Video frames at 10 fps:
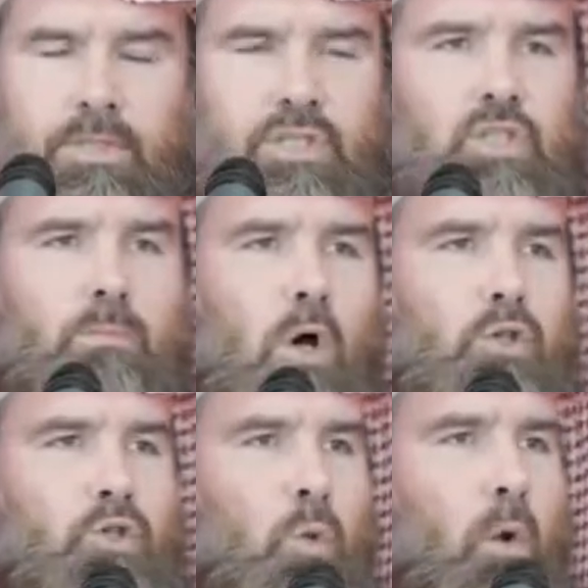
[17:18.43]
this
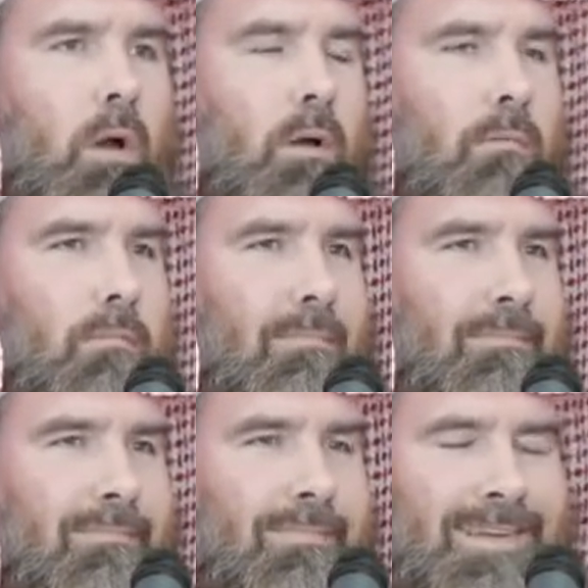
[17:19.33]
small surah
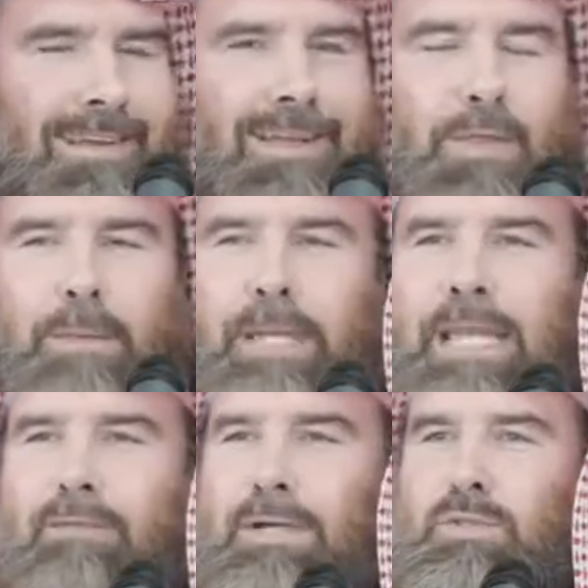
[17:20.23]
that
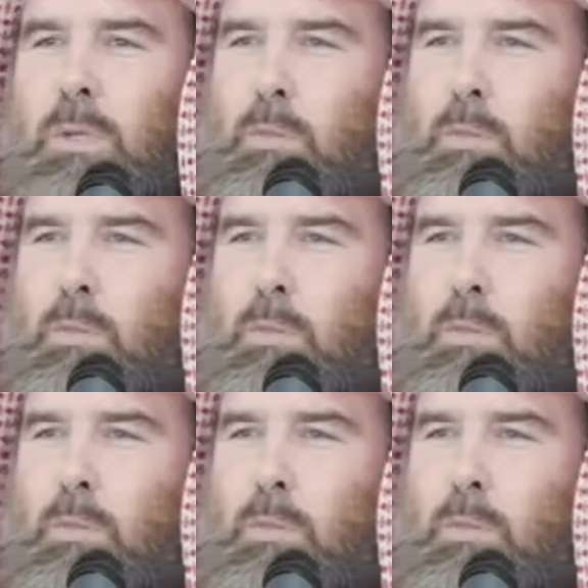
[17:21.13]
many of us